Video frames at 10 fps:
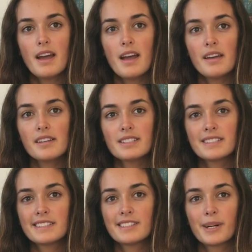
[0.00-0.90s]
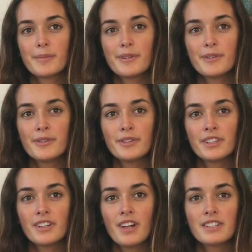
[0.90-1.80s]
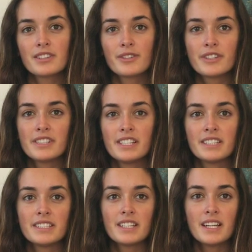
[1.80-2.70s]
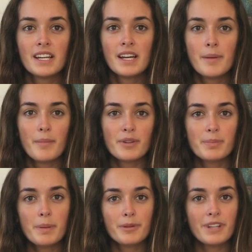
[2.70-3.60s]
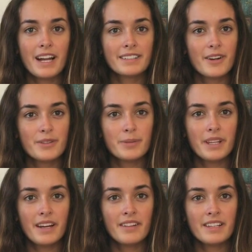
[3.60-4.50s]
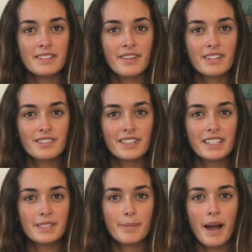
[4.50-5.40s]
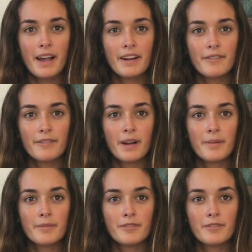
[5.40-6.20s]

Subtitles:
ALS is a terminal neurological disease. Most people diagnosed with ALS eventually expire from